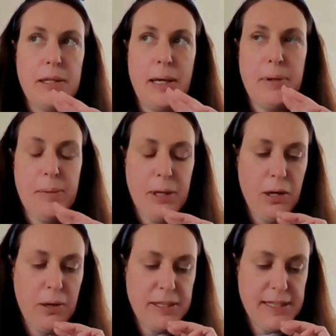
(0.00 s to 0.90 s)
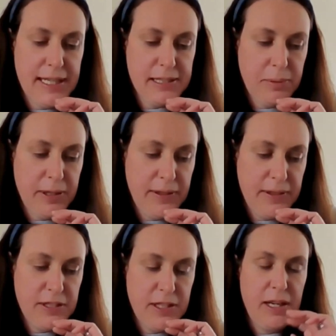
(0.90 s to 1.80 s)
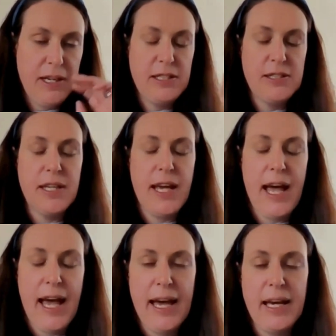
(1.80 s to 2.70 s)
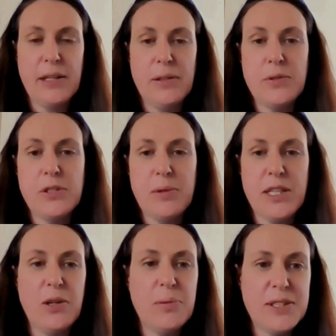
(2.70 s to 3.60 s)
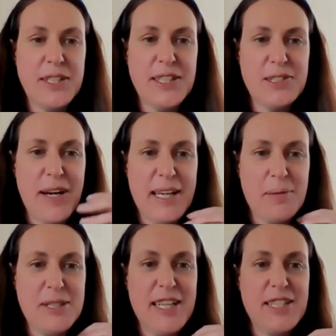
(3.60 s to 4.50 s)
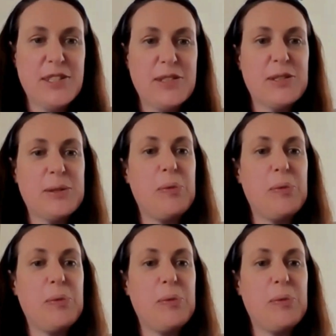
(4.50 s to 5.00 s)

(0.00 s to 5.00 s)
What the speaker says: that people always ask about is how do we come to these recommendations?